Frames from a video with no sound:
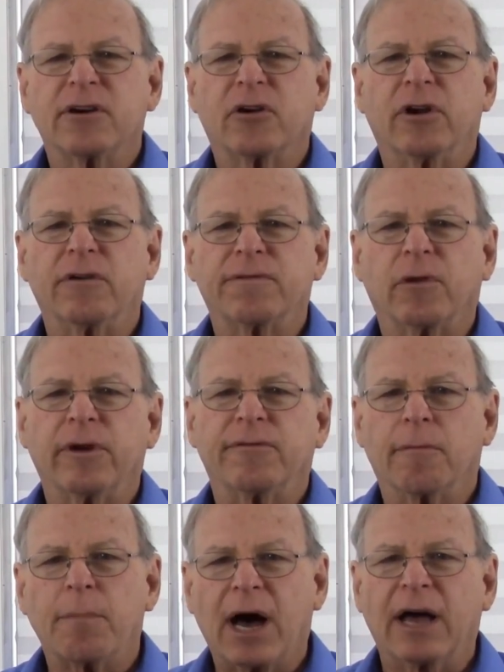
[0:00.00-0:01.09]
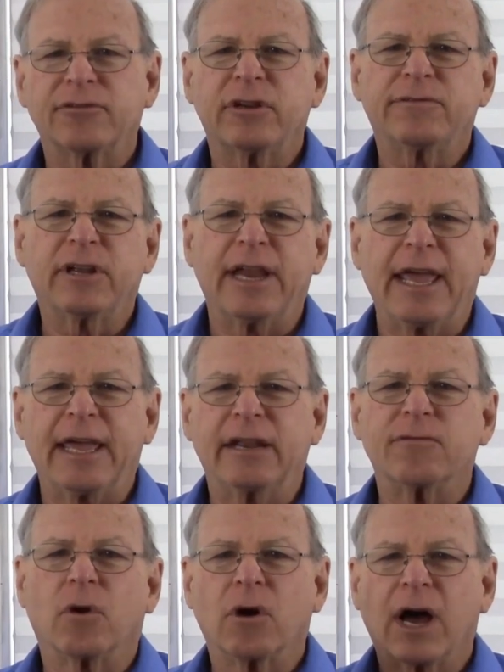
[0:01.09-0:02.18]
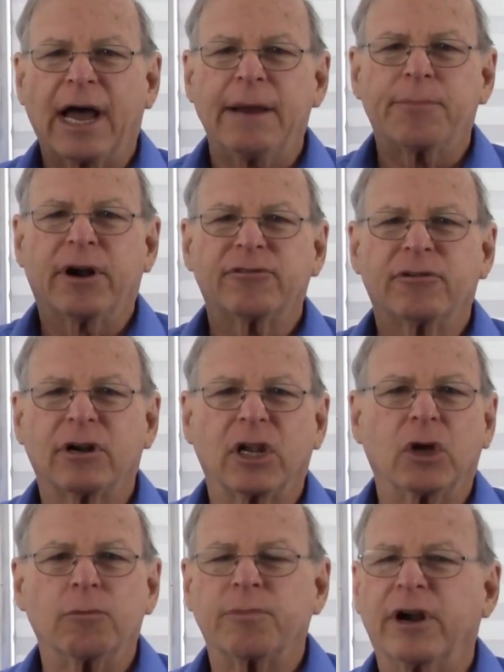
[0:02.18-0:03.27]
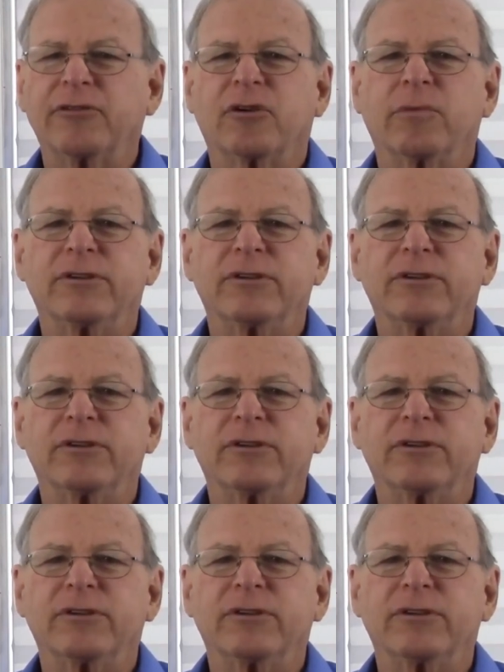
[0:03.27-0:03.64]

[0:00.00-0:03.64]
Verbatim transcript: current flowing from positive to negative or high pressure to low pressure,